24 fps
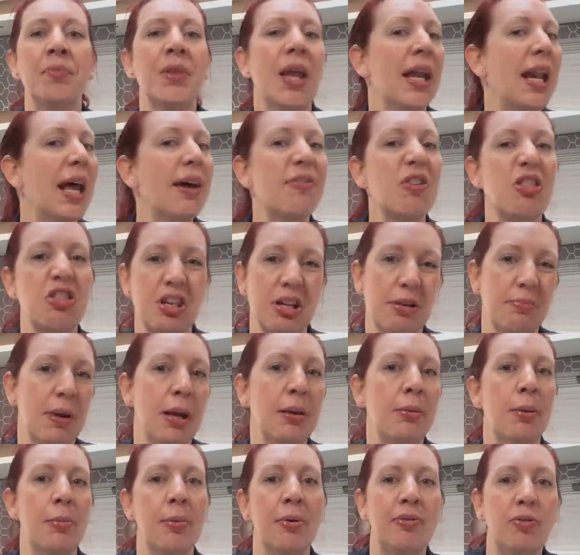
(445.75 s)
and have a think
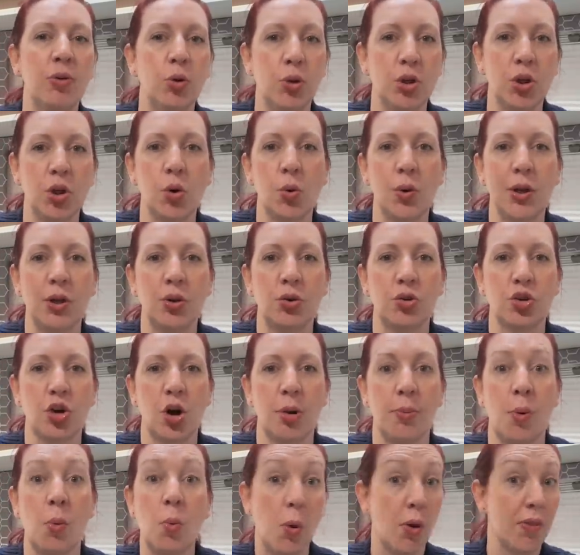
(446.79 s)
maybe before you quit your
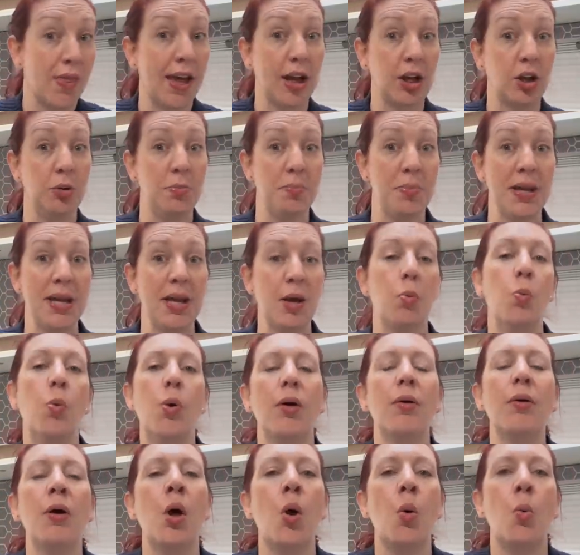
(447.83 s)
job on what that could be and what